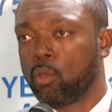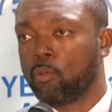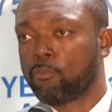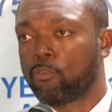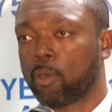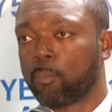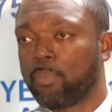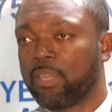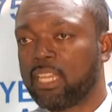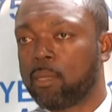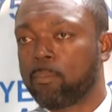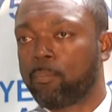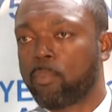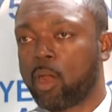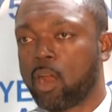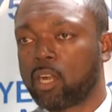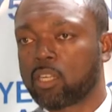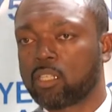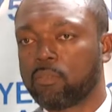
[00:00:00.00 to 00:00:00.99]
for being
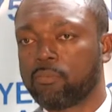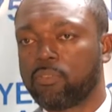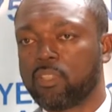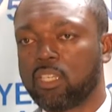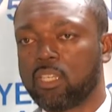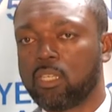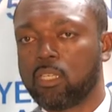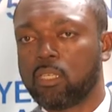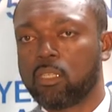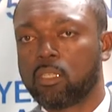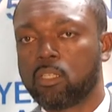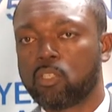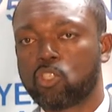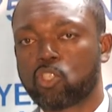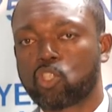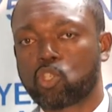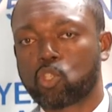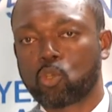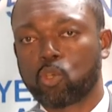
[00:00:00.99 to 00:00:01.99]
part of the
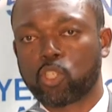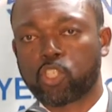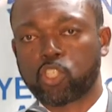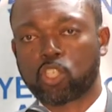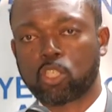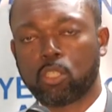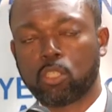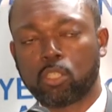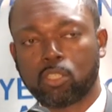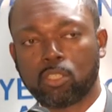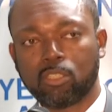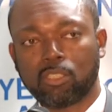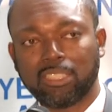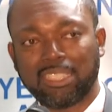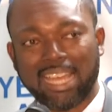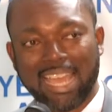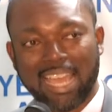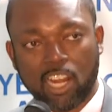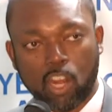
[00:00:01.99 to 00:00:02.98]
social
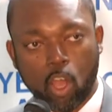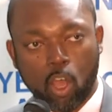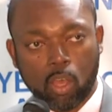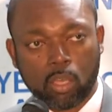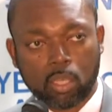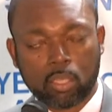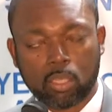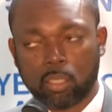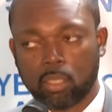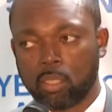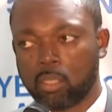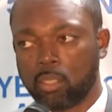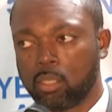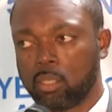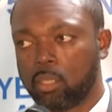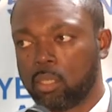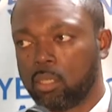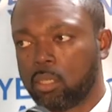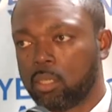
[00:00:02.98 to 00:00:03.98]
dialogue,
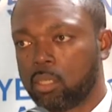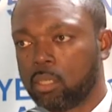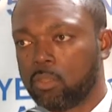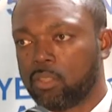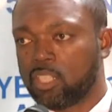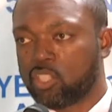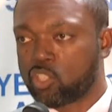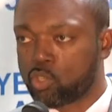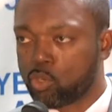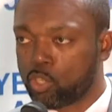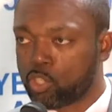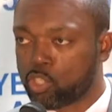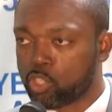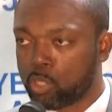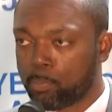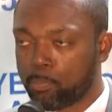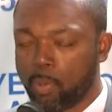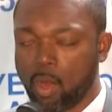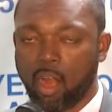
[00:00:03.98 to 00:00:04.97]
the
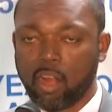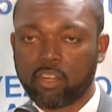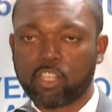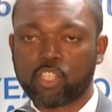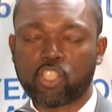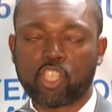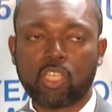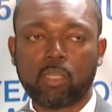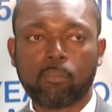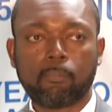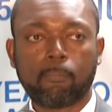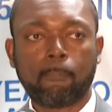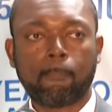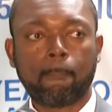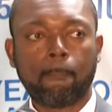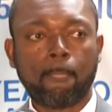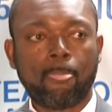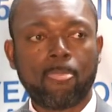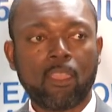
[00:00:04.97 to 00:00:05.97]
social partnership,
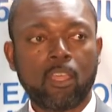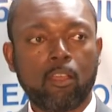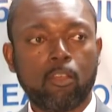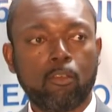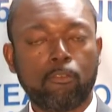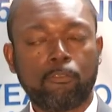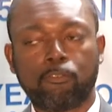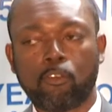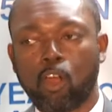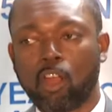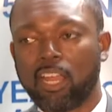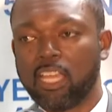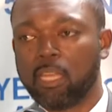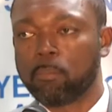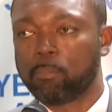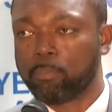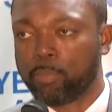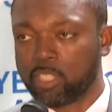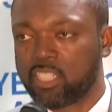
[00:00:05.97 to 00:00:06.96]
for
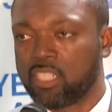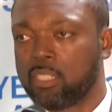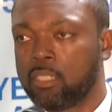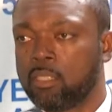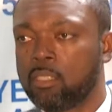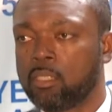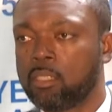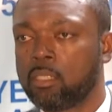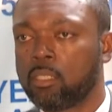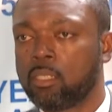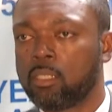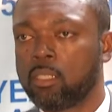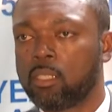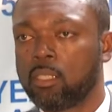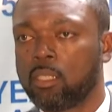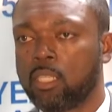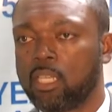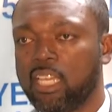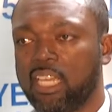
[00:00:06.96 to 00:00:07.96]
inputting
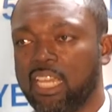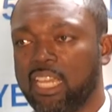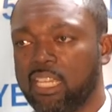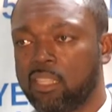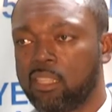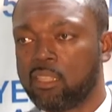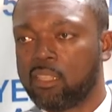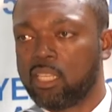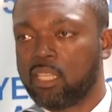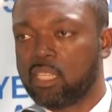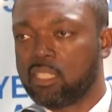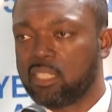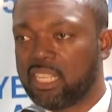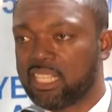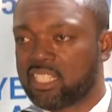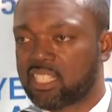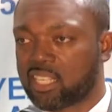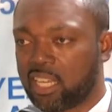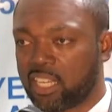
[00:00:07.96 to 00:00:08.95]
in the
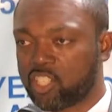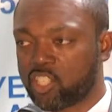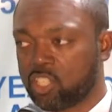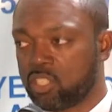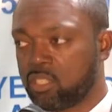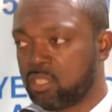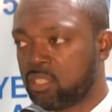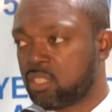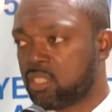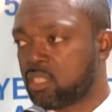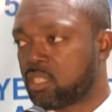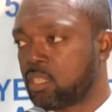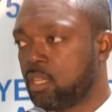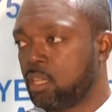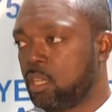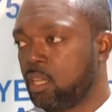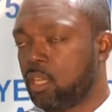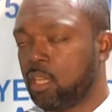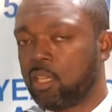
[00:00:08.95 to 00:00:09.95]

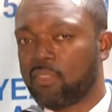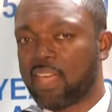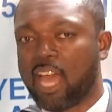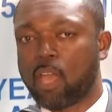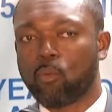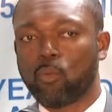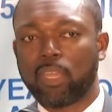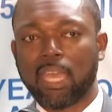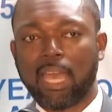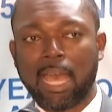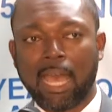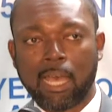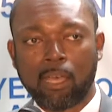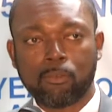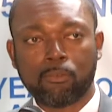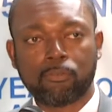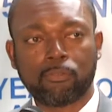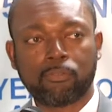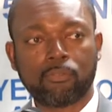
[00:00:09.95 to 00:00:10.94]
discussions that we
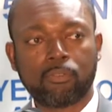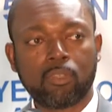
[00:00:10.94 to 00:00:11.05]
have